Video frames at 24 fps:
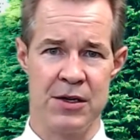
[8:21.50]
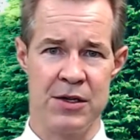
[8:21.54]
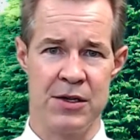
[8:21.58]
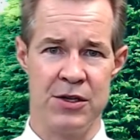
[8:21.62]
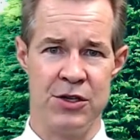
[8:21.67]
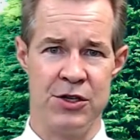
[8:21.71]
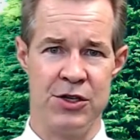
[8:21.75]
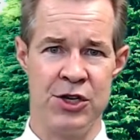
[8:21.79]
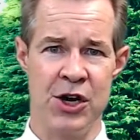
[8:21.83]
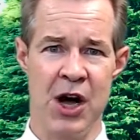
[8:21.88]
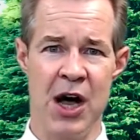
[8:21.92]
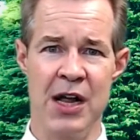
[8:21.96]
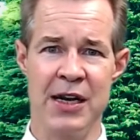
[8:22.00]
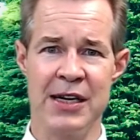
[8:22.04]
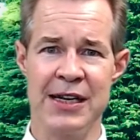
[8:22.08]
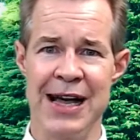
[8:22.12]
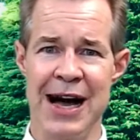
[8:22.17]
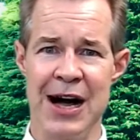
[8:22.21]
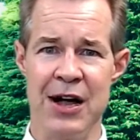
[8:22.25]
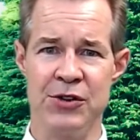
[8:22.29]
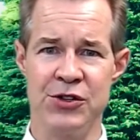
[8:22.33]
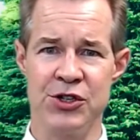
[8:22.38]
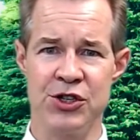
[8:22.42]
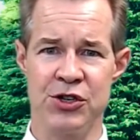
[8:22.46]
John
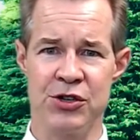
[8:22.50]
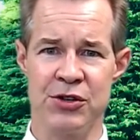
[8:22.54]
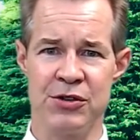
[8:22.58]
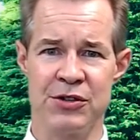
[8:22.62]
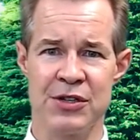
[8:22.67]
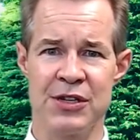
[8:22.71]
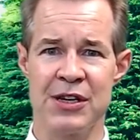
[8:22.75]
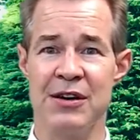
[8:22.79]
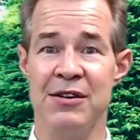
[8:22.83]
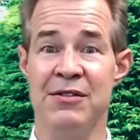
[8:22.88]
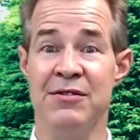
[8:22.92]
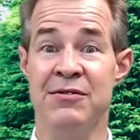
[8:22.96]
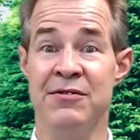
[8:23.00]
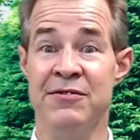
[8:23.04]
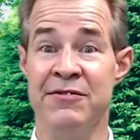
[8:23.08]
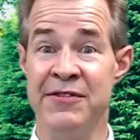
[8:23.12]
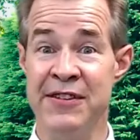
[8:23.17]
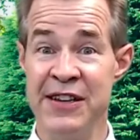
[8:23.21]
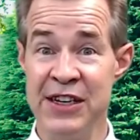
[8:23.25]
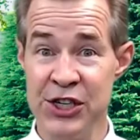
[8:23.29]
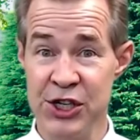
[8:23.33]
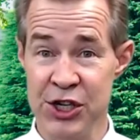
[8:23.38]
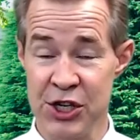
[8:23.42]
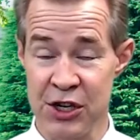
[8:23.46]
Goucher's
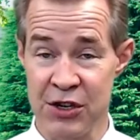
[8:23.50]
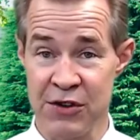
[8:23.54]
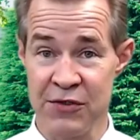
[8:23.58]
vision